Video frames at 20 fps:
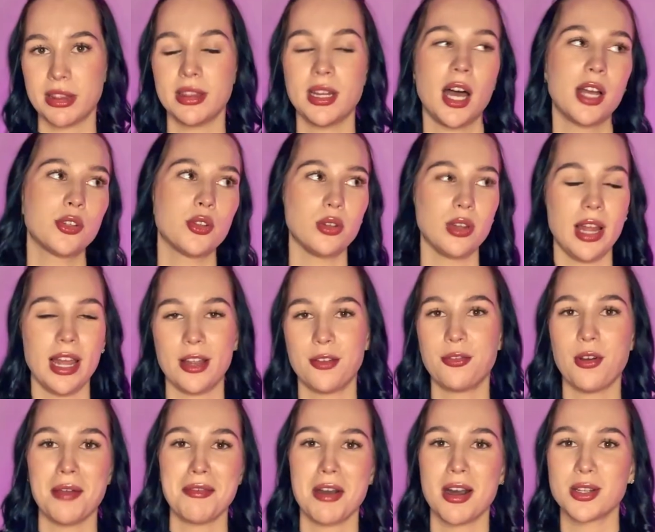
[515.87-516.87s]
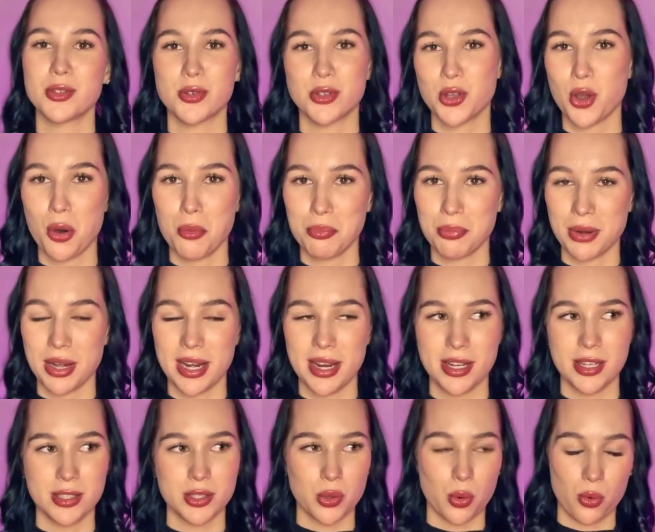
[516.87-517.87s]
not on like 500
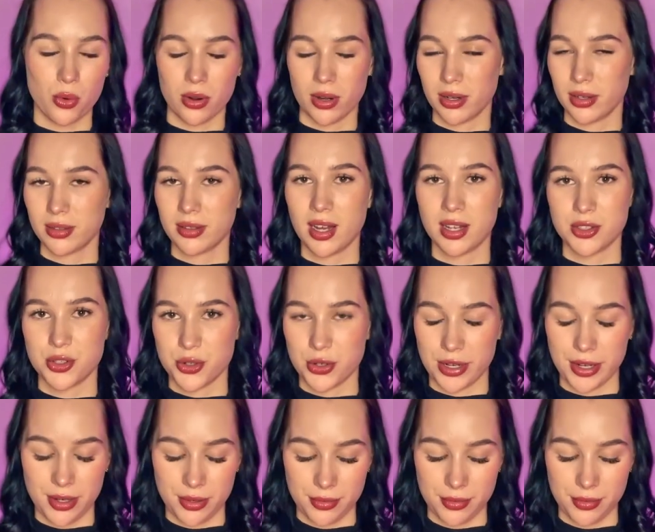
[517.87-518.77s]
companies or country.